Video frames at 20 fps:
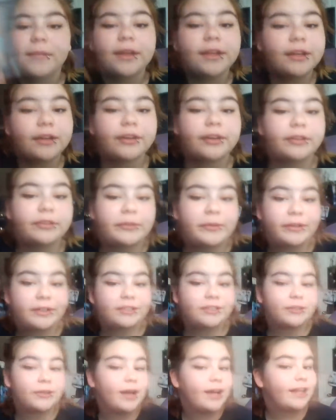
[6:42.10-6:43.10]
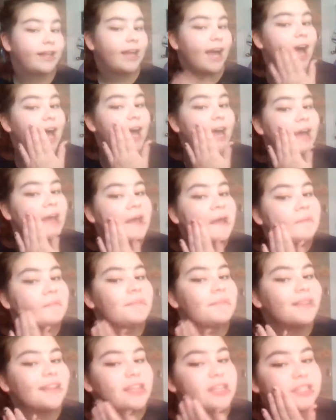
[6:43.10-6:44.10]
you're going to want to highlight,
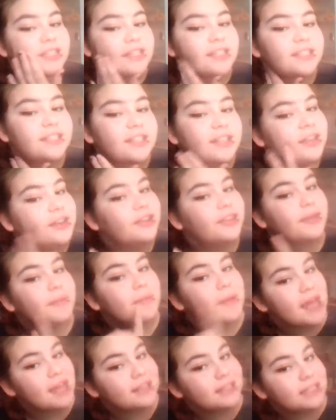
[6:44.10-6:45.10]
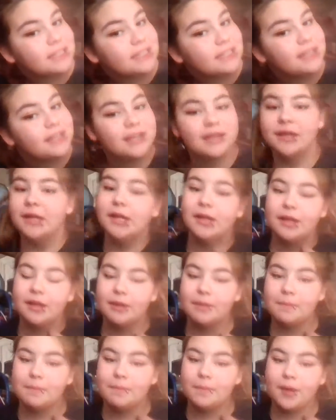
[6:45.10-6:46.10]
this doesn't look the best.
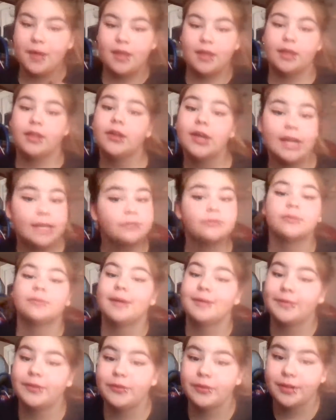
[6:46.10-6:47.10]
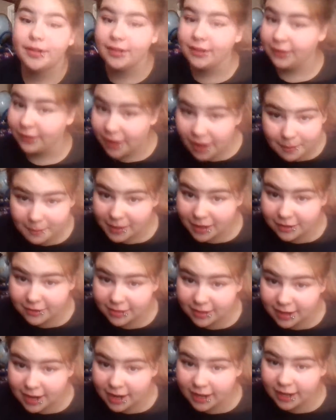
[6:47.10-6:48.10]
But you guys will probably do it a lot better
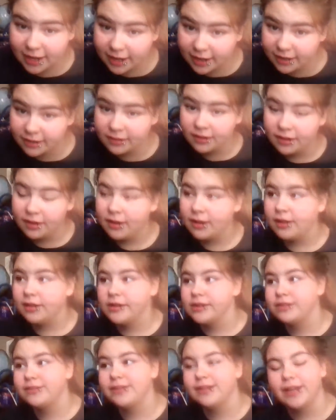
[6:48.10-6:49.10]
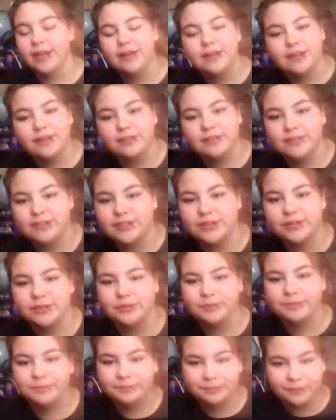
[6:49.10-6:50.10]
than I can, because like it also,
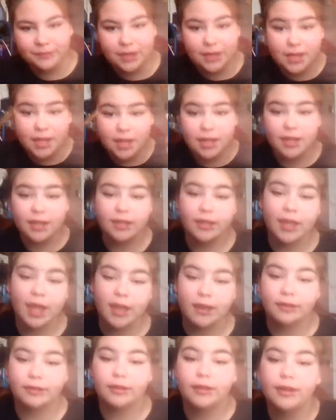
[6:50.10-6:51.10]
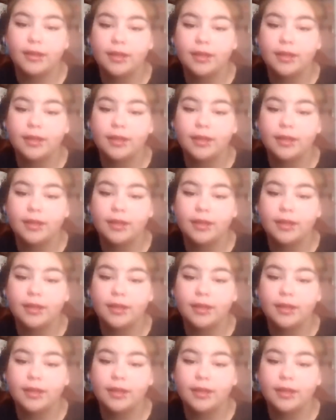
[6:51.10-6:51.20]
again,